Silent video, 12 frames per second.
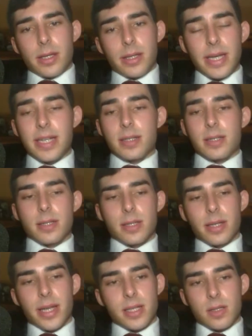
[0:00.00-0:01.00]
Yes.
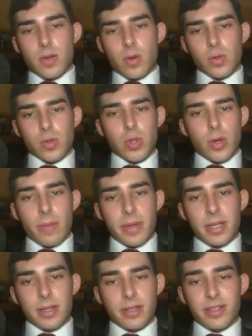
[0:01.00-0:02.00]
So I
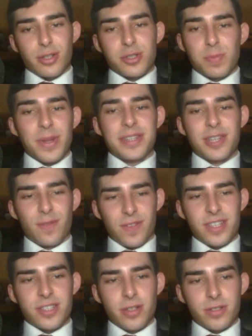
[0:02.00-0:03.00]
mean, there's plenty of
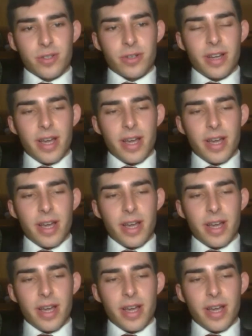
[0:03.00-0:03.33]
literature.